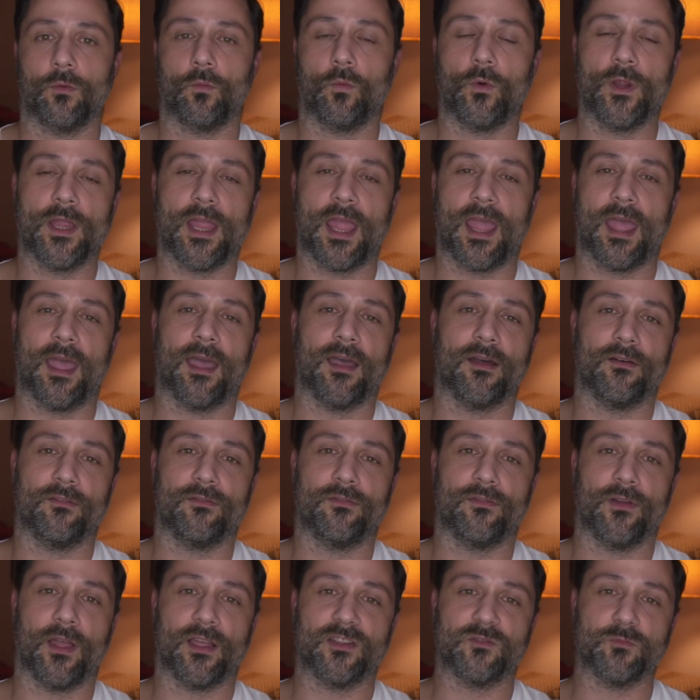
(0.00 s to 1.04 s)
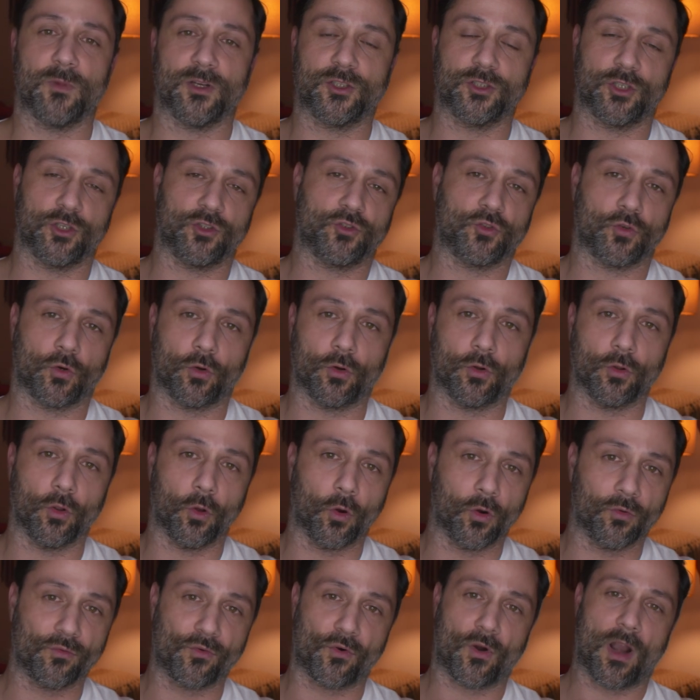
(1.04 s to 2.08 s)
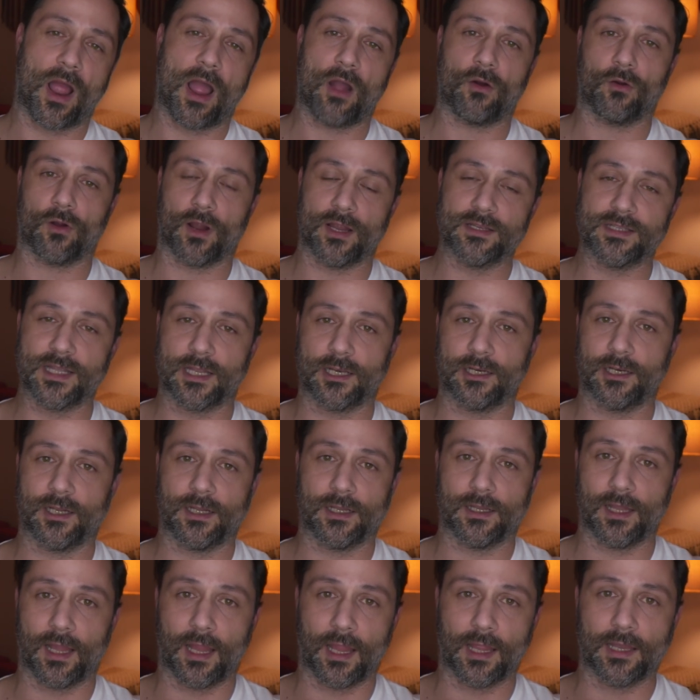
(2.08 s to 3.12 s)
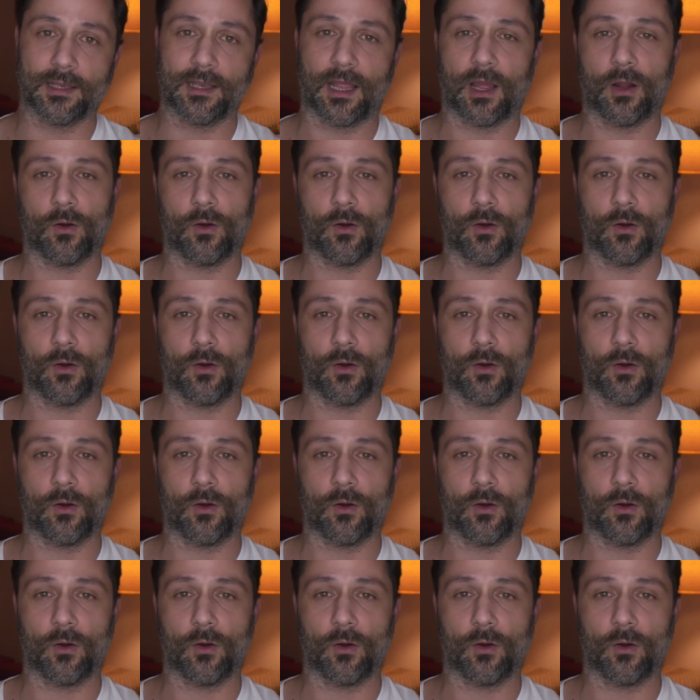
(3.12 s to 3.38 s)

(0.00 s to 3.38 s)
we have as much control over our identity and